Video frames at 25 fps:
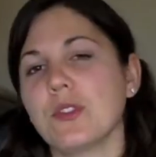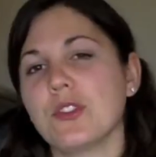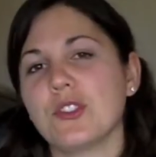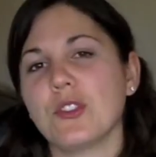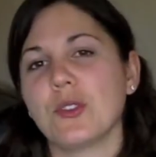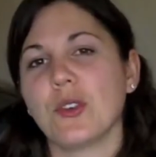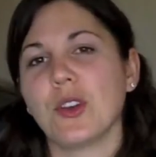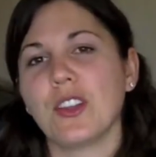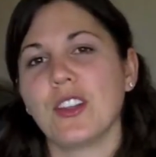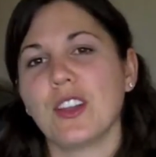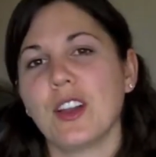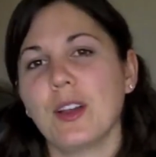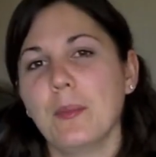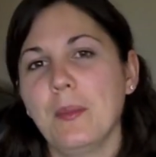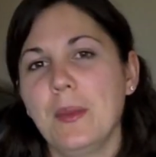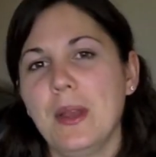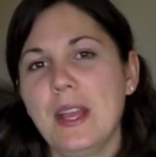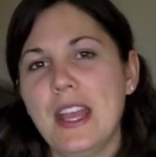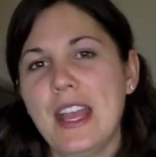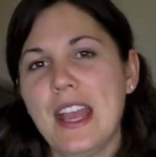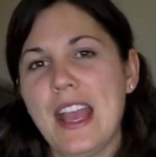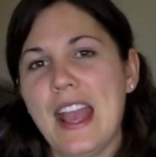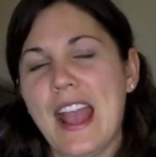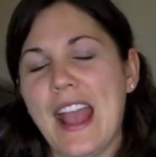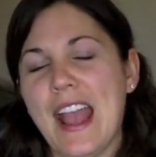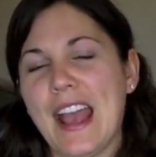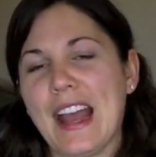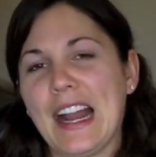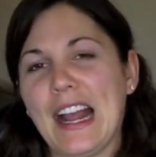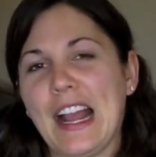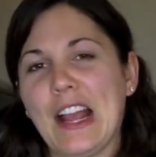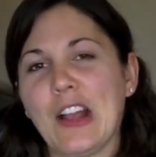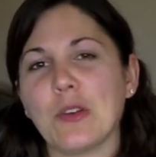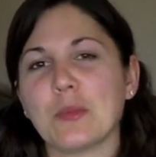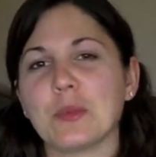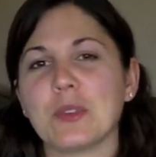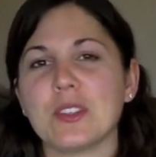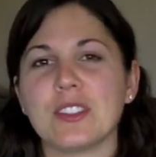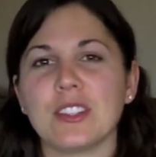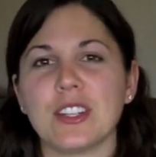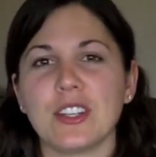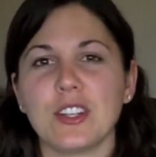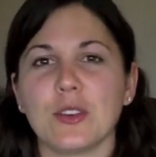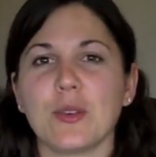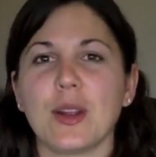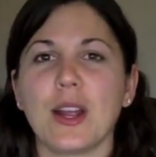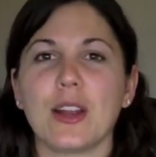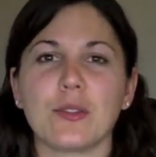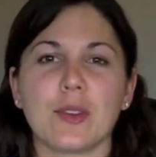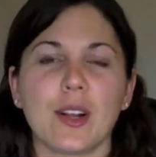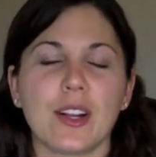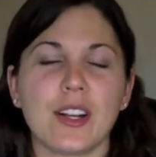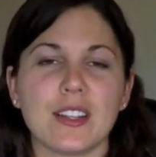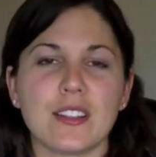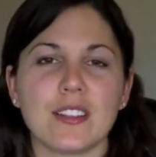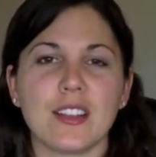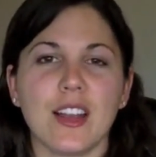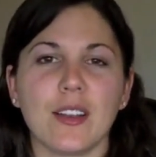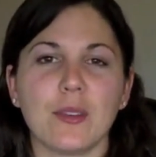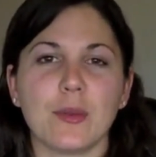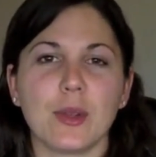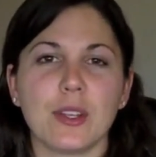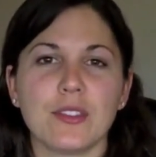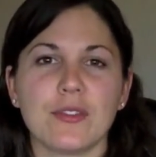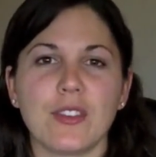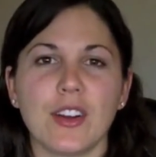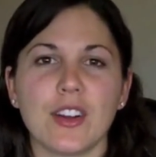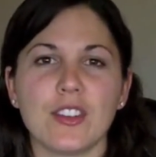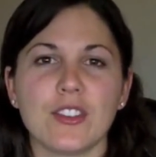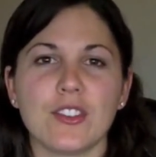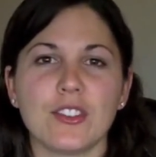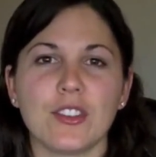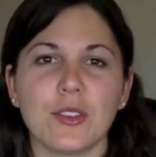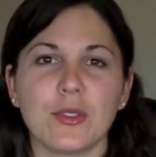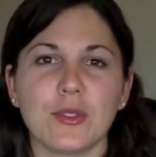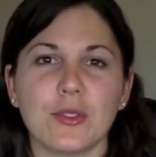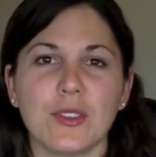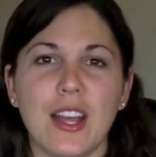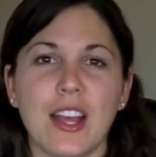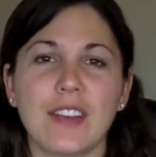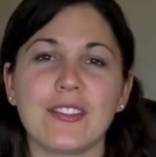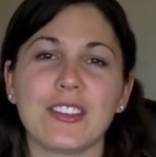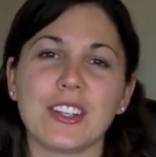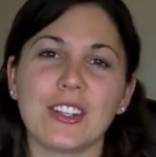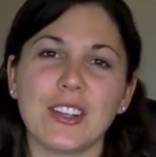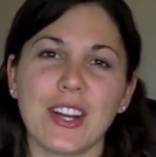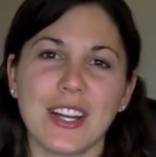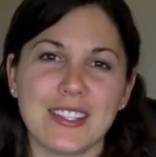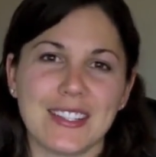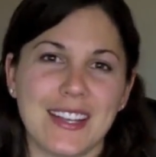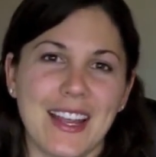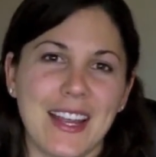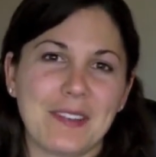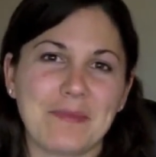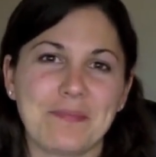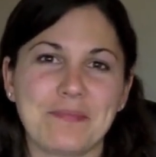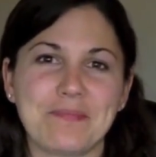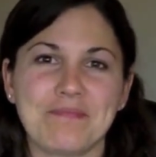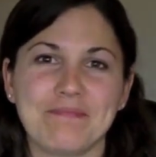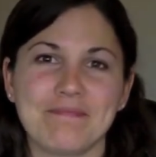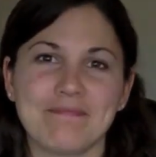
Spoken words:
you enjoy them, and I hope to see you around Write It Sideways very soon. Have a great day.